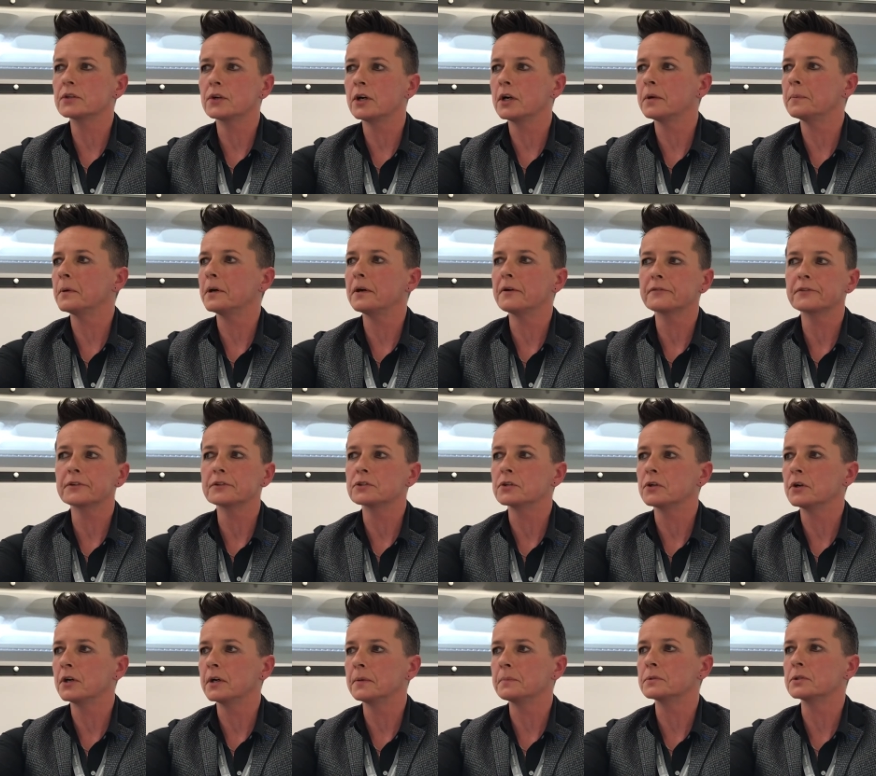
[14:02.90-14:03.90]
time after
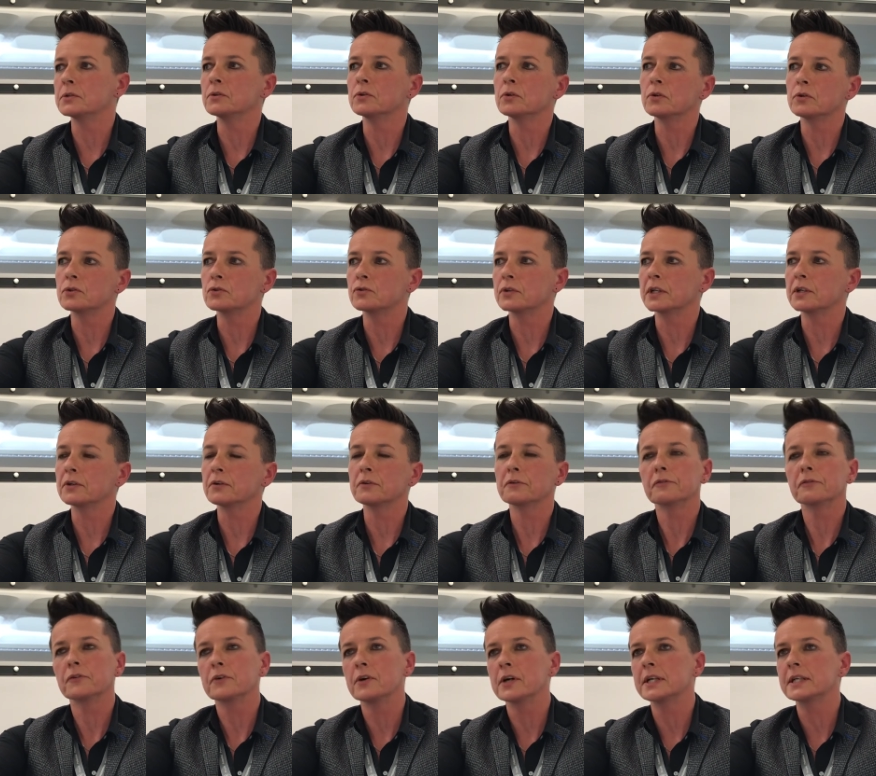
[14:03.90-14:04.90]
time to not drink on a
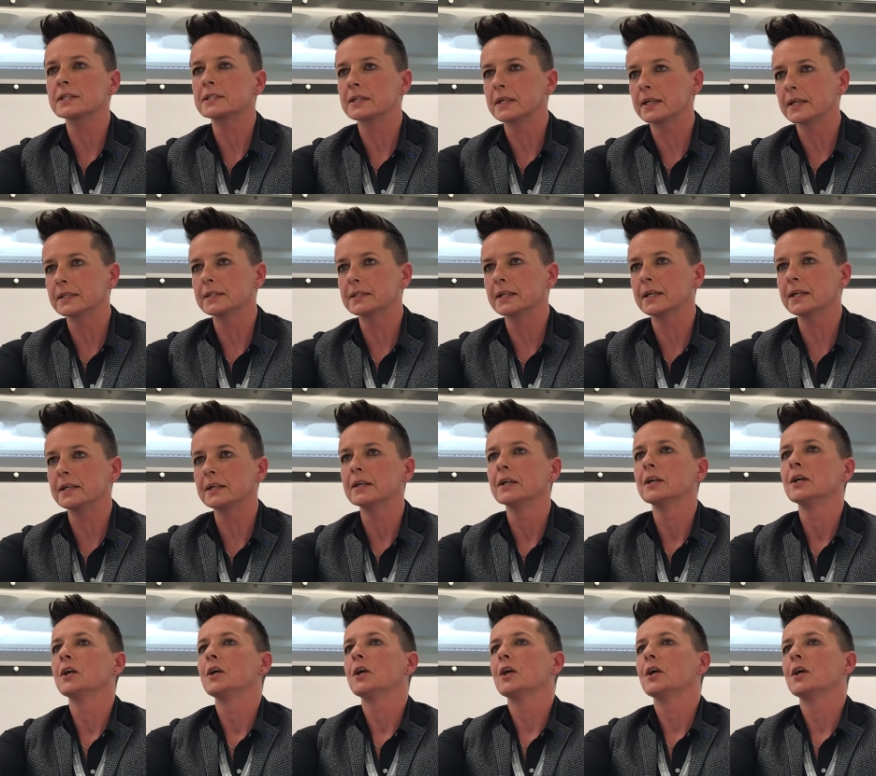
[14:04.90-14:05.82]
Friday, Saturday,